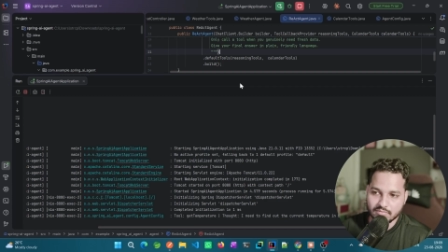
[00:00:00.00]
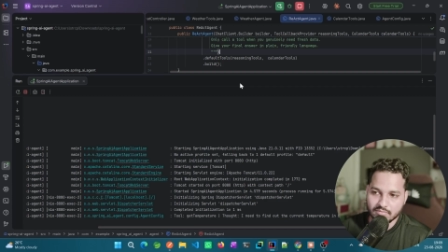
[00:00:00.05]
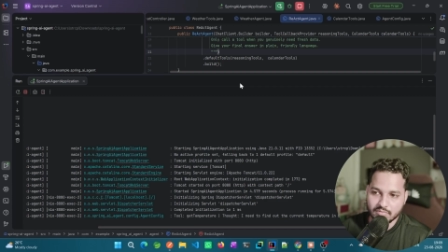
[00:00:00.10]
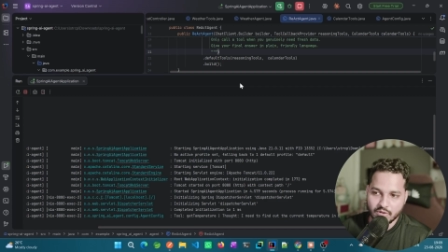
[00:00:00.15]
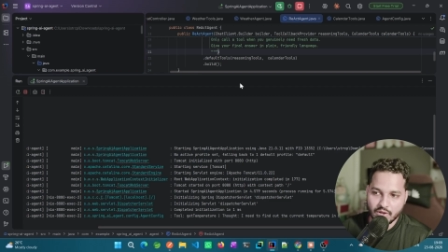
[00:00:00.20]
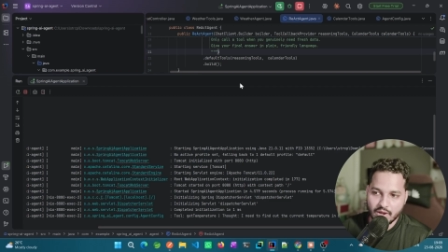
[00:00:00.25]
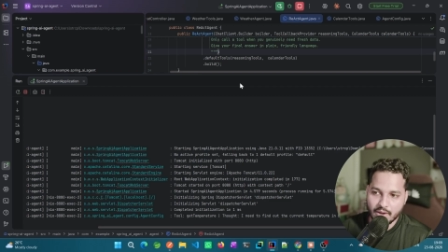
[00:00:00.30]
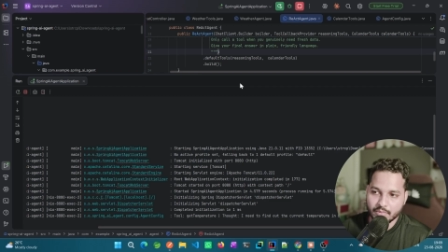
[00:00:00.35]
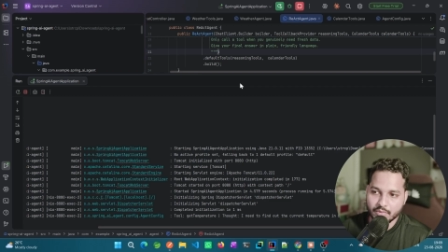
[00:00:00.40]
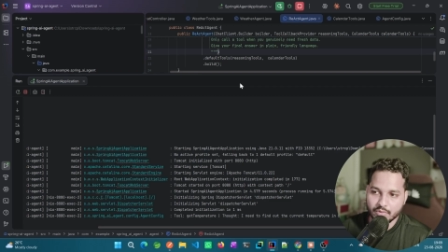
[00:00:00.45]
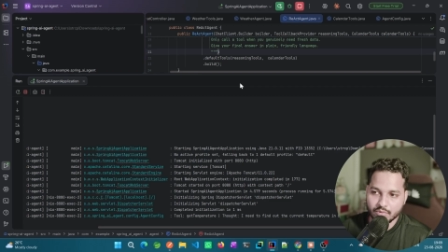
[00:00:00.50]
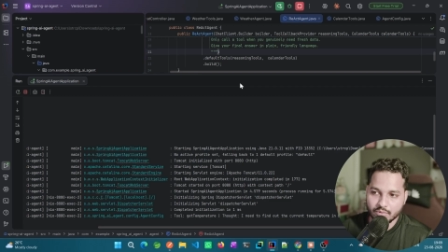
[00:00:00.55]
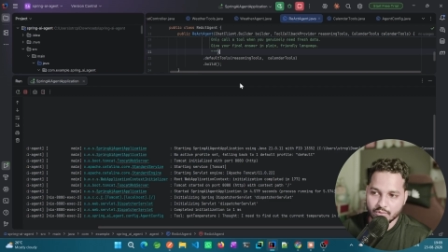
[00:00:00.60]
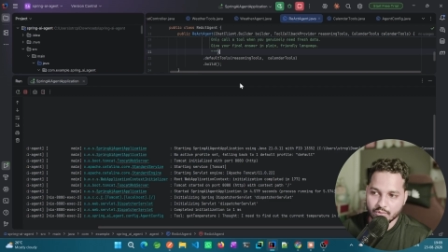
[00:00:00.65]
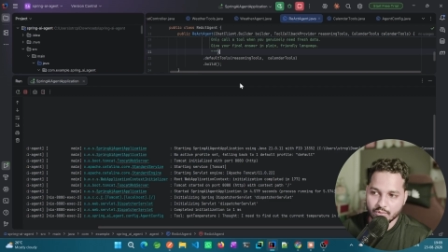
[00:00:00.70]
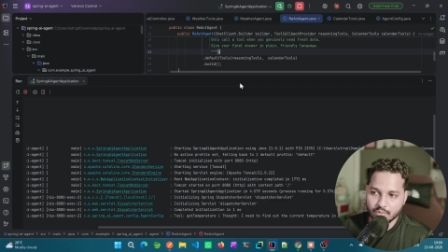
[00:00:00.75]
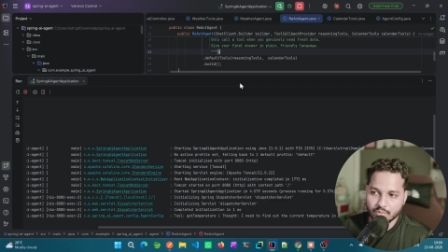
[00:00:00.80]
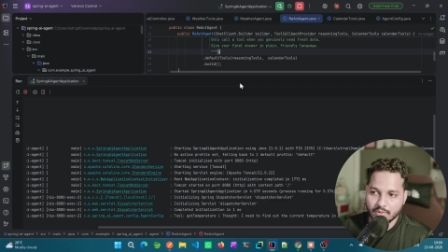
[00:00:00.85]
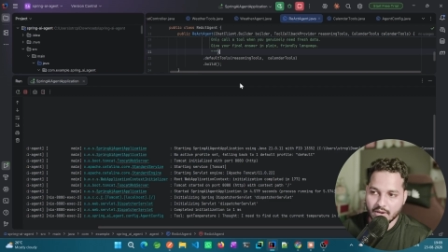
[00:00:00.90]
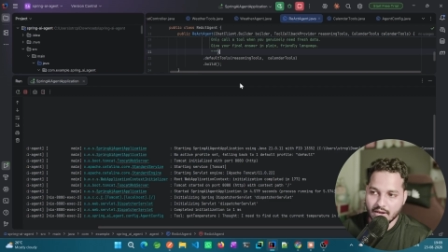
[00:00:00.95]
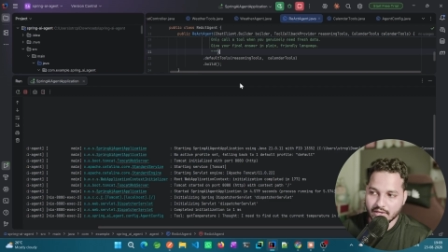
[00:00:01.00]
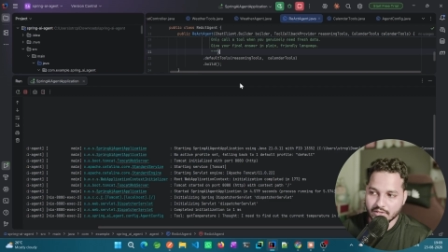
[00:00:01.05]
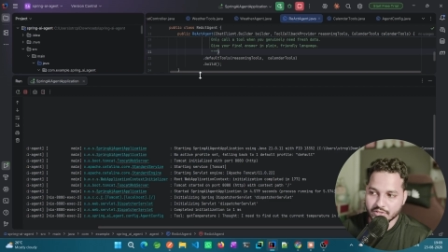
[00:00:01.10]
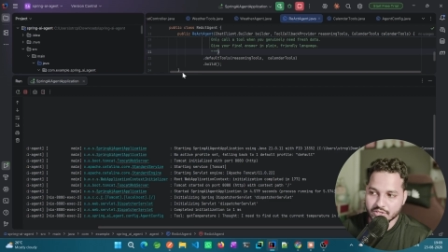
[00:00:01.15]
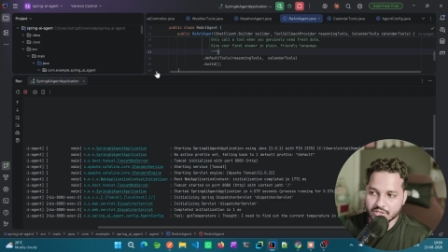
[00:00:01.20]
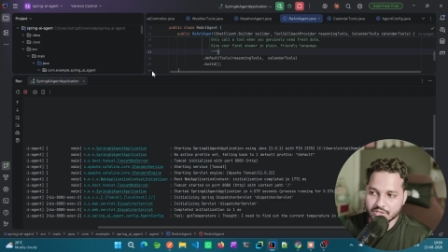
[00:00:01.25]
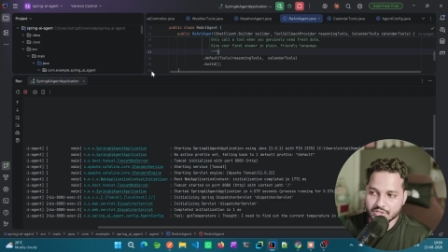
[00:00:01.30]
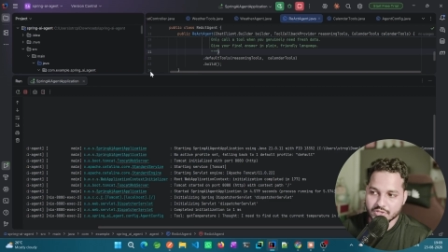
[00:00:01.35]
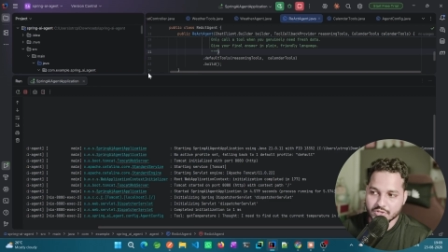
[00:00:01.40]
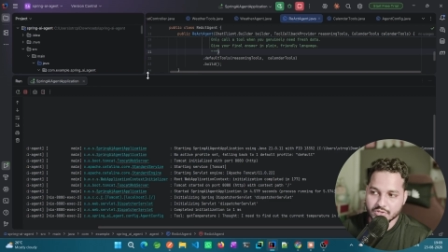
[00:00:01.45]
you have to
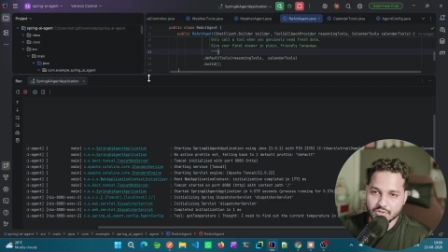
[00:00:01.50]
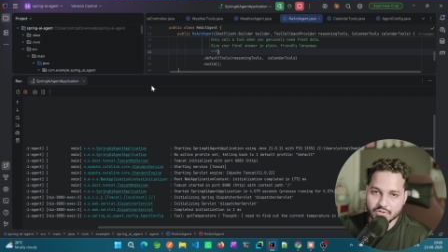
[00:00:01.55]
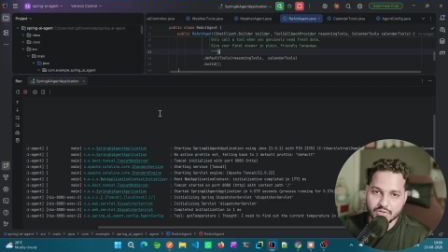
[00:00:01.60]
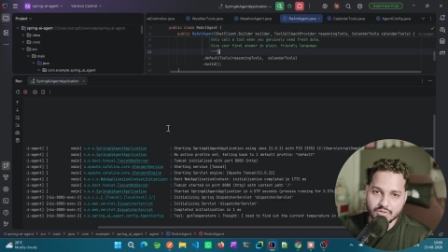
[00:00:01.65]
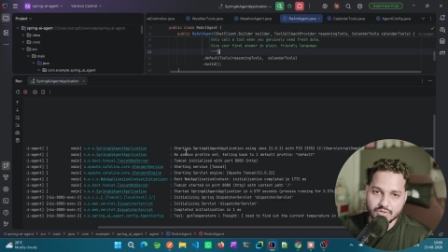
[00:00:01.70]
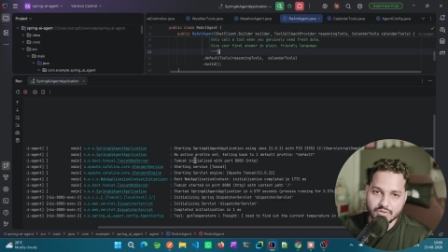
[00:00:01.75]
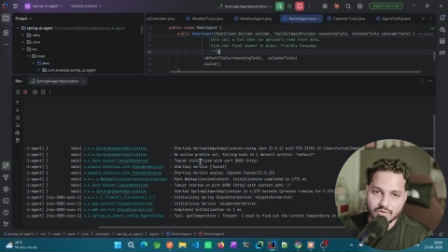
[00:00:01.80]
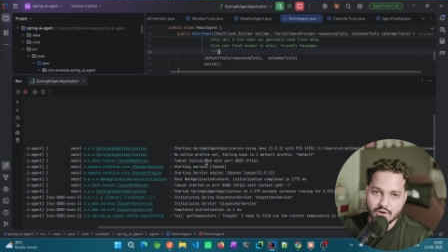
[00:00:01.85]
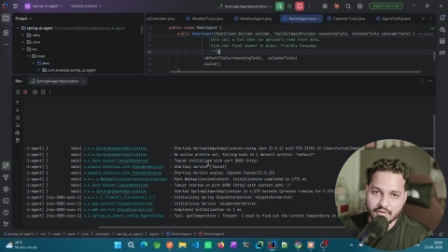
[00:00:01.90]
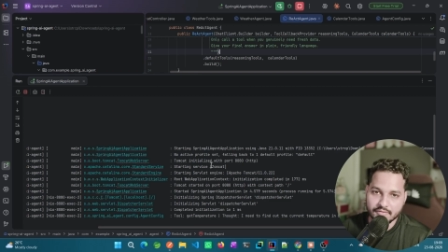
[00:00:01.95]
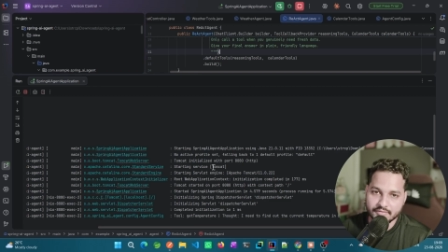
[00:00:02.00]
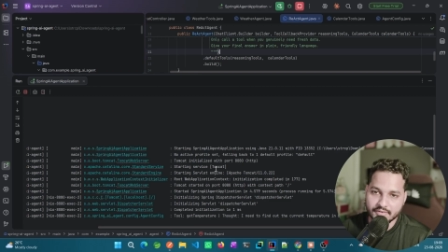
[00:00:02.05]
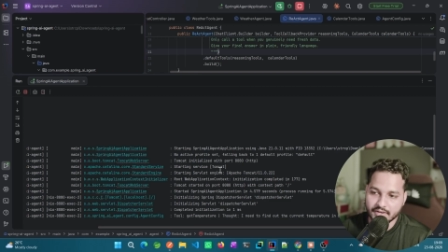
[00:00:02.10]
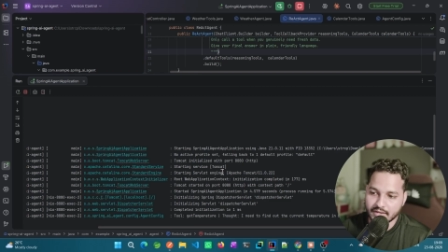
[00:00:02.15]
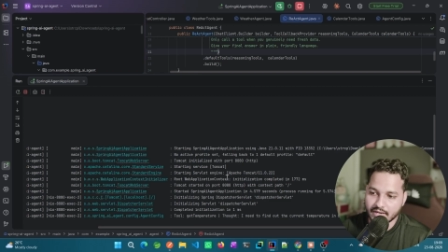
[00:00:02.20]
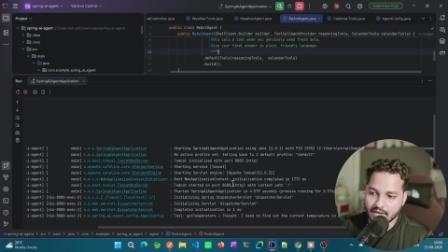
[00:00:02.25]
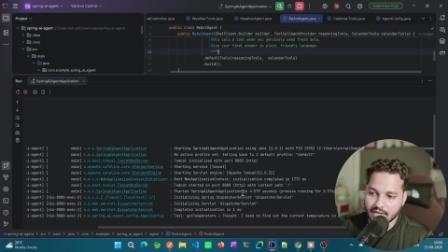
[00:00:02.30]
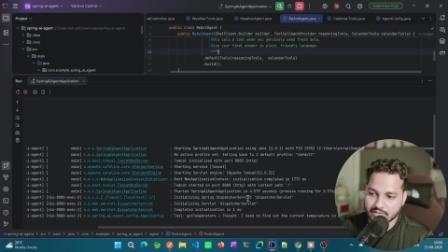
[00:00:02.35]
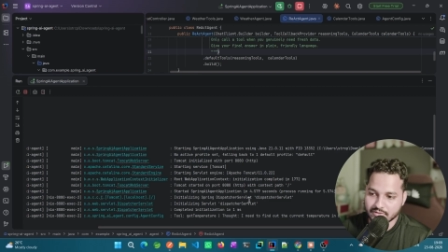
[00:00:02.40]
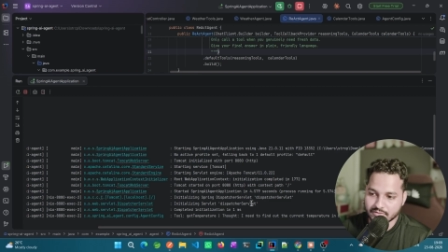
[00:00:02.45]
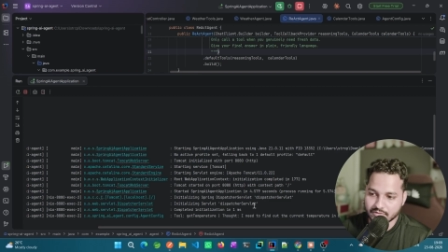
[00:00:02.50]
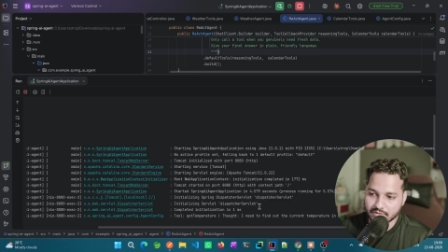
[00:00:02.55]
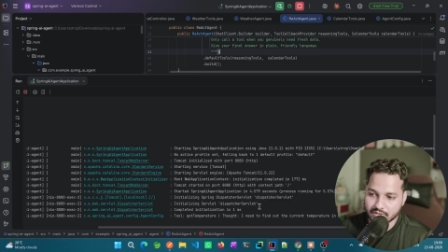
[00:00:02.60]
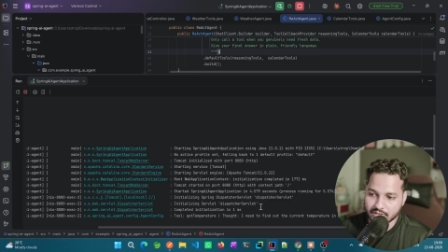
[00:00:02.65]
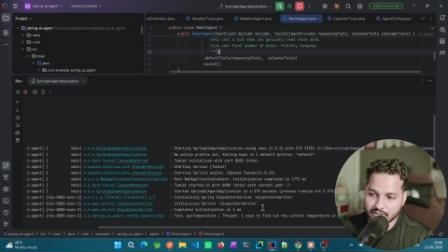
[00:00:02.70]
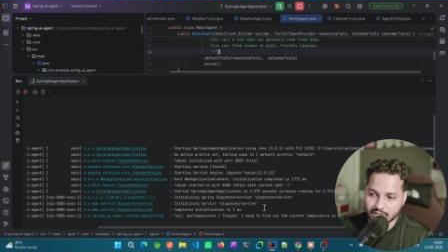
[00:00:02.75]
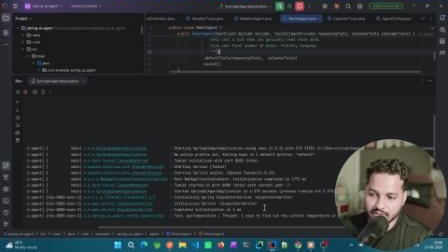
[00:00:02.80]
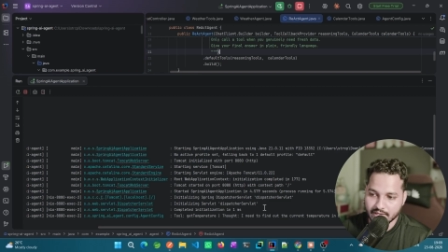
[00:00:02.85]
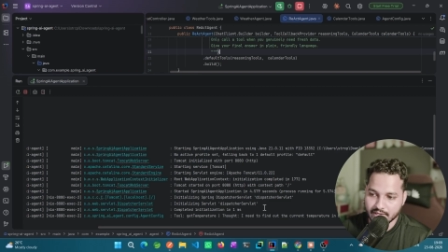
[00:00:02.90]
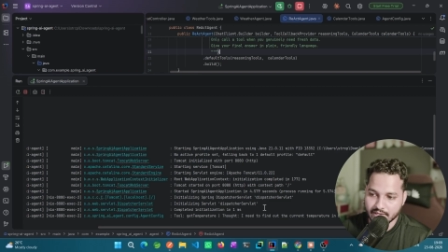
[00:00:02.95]
adjust your config class for
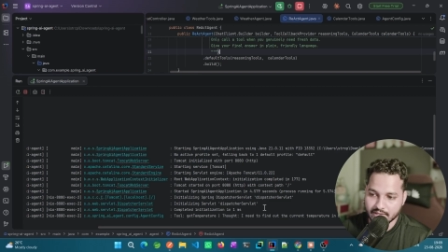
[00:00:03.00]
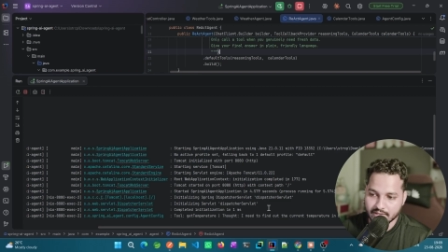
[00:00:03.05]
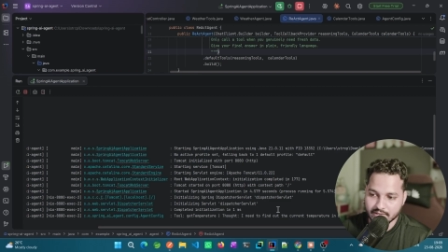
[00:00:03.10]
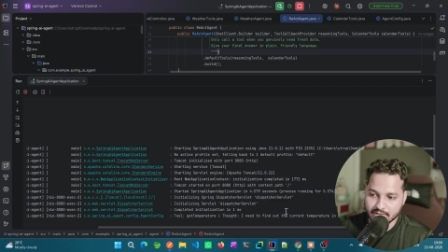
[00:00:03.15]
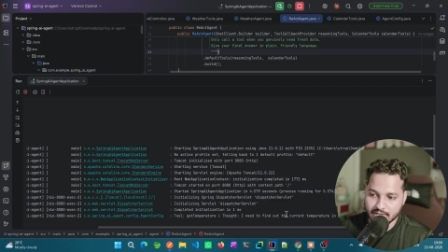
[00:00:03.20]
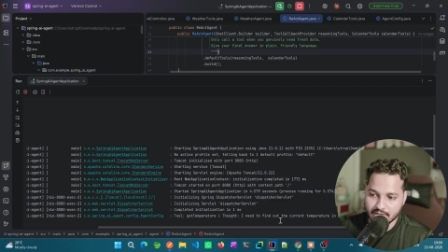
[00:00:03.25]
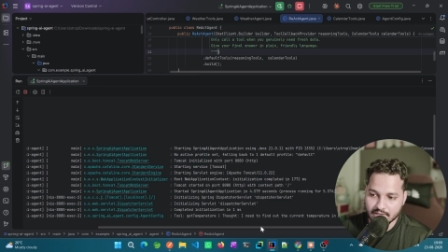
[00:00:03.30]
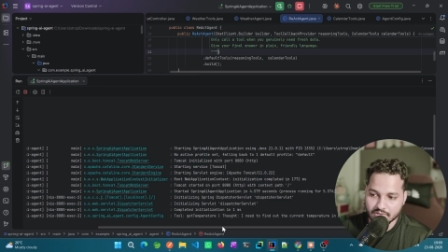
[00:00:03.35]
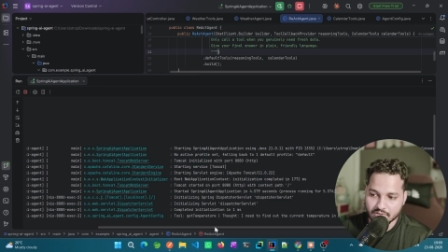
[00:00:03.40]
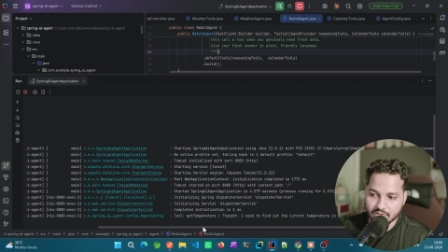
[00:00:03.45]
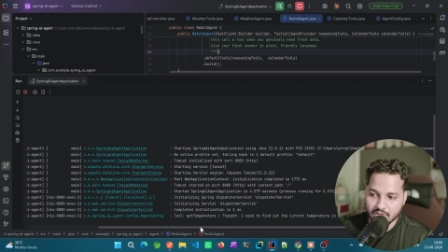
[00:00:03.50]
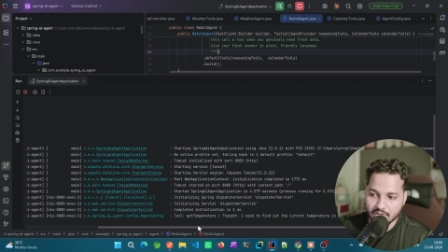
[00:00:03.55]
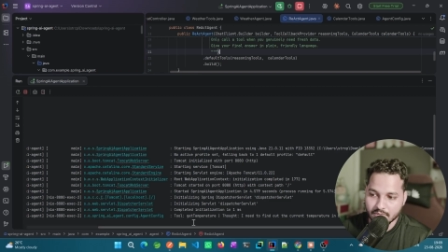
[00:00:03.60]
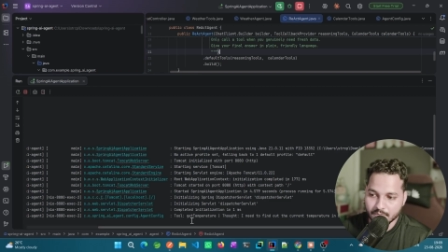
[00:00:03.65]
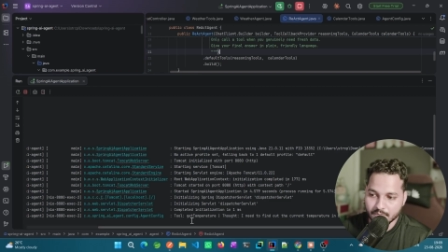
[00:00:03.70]
that. That's all.